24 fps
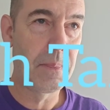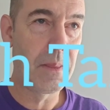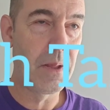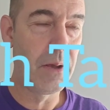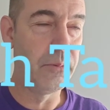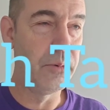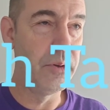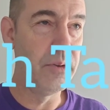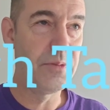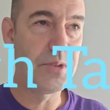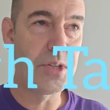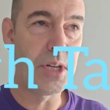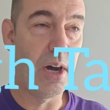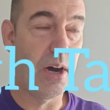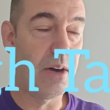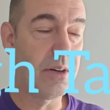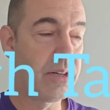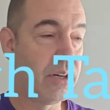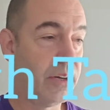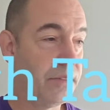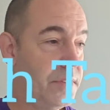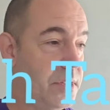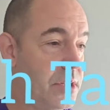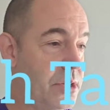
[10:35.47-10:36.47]
We've
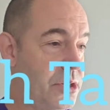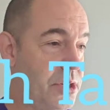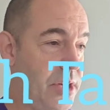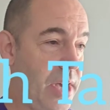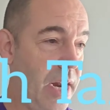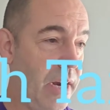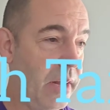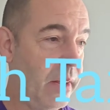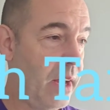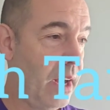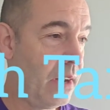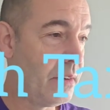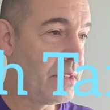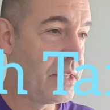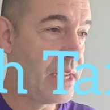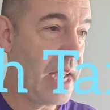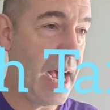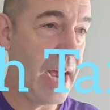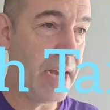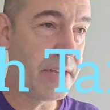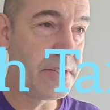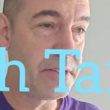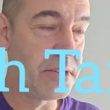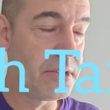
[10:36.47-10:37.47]
talked on this channel how
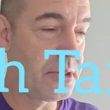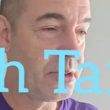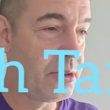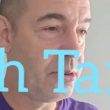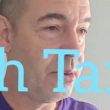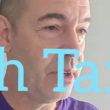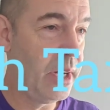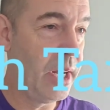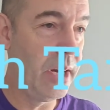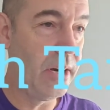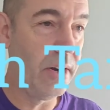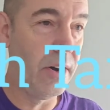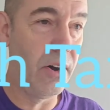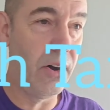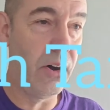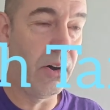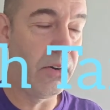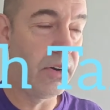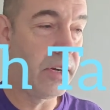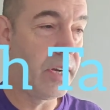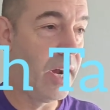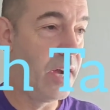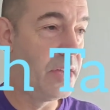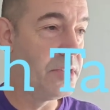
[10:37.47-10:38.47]
taxes create
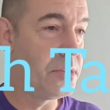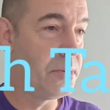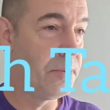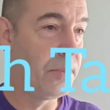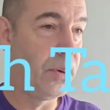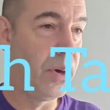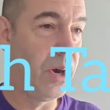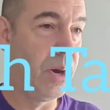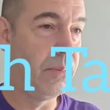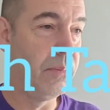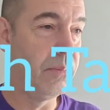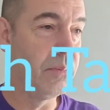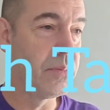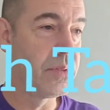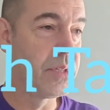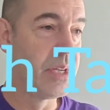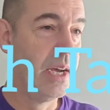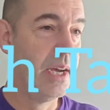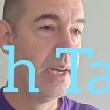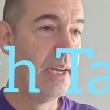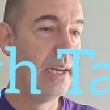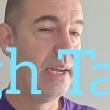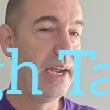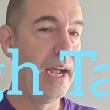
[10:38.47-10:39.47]
all kinds of
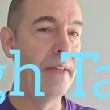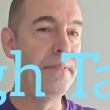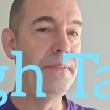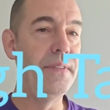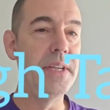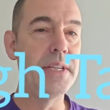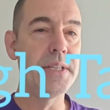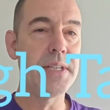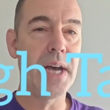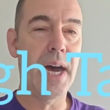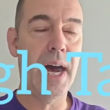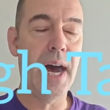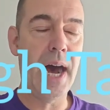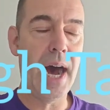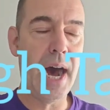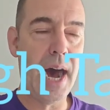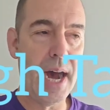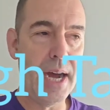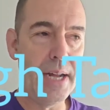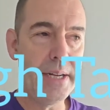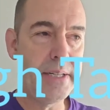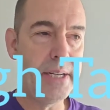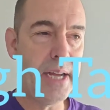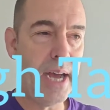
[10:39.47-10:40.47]
problems. And these
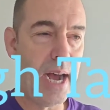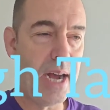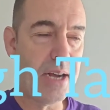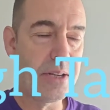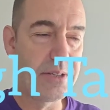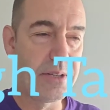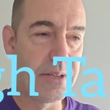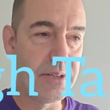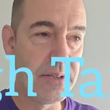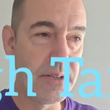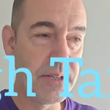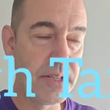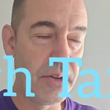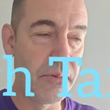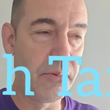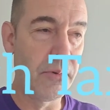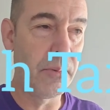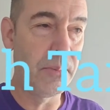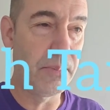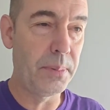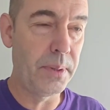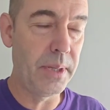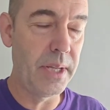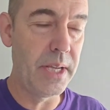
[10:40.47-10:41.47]
high taxes that
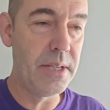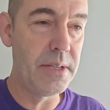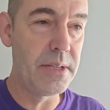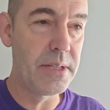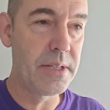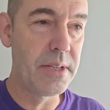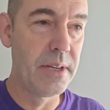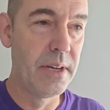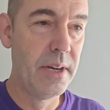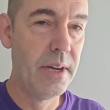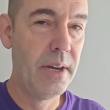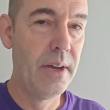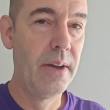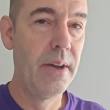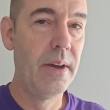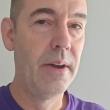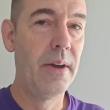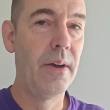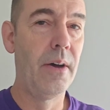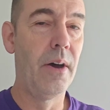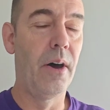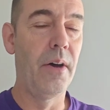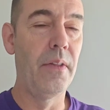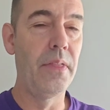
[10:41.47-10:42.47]
were placed
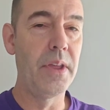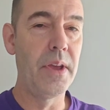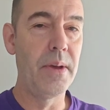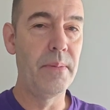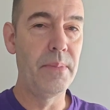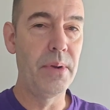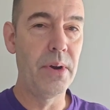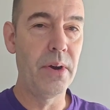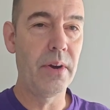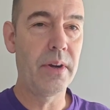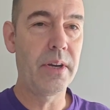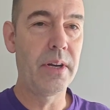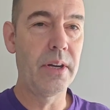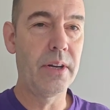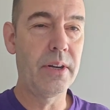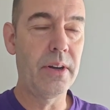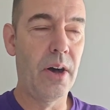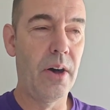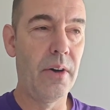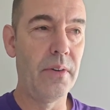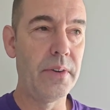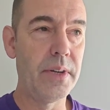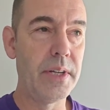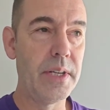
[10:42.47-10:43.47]
on the American
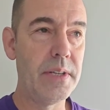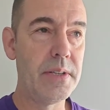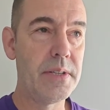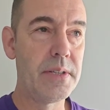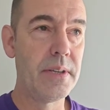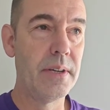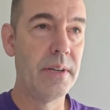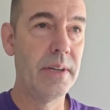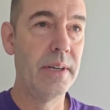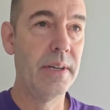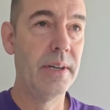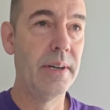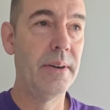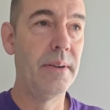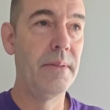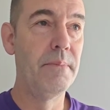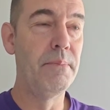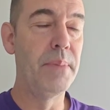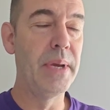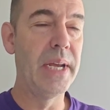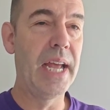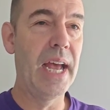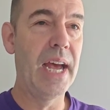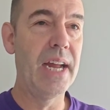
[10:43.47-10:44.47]
colonies
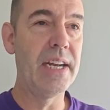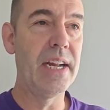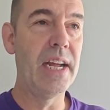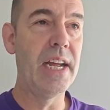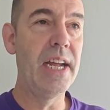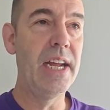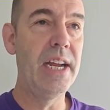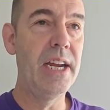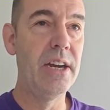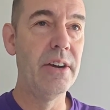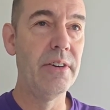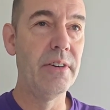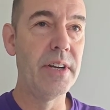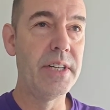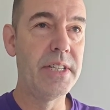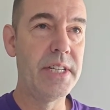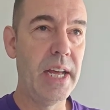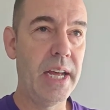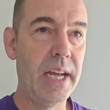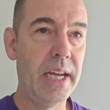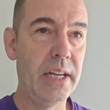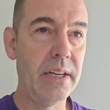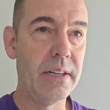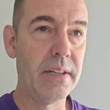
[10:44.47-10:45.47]
began to
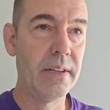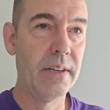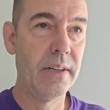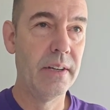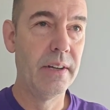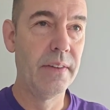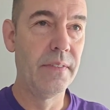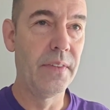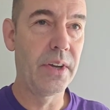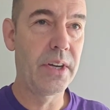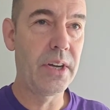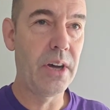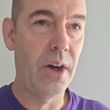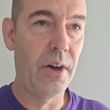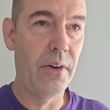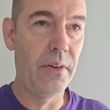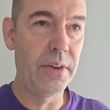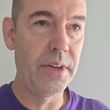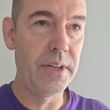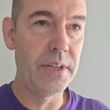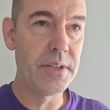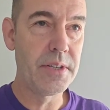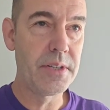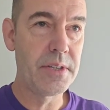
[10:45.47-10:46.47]
irritate the
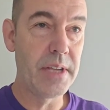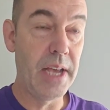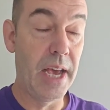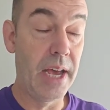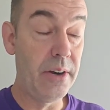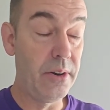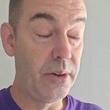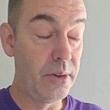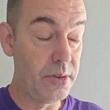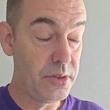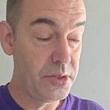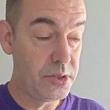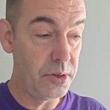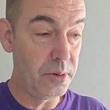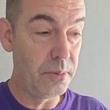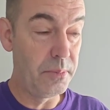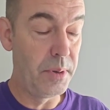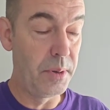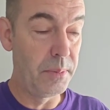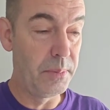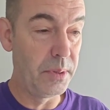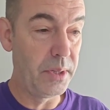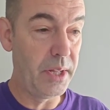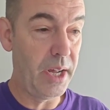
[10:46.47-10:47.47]
colonists and also
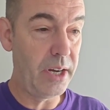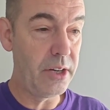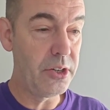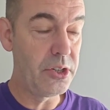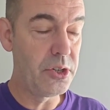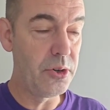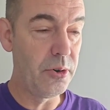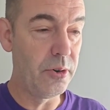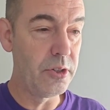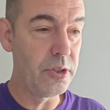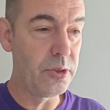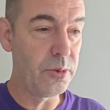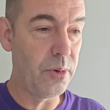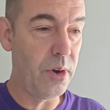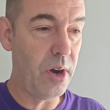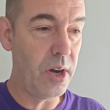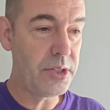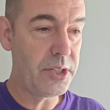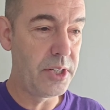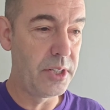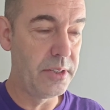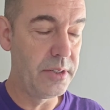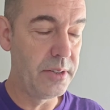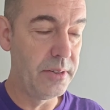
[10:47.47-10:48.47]
people like George
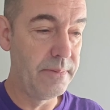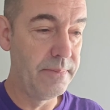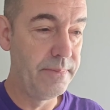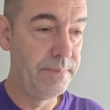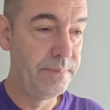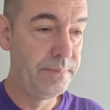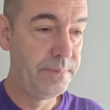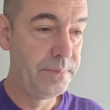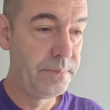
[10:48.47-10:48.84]
Washington,